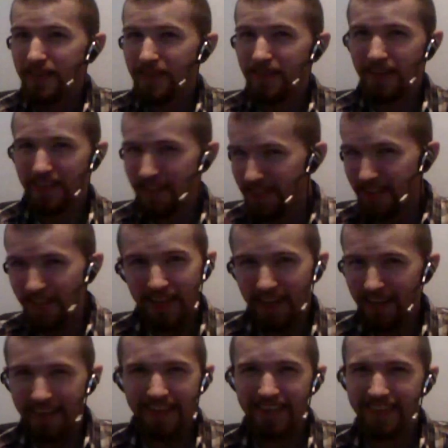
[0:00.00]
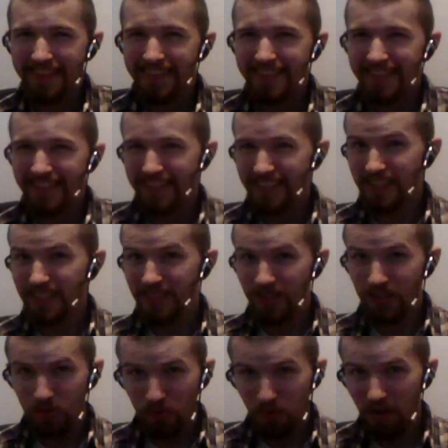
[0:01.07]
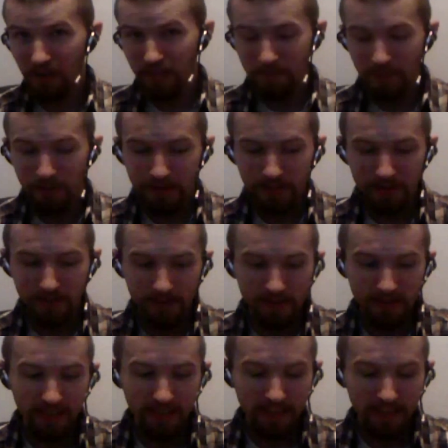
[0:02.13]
You're not gonna die. It's like, he's just strong, emotional.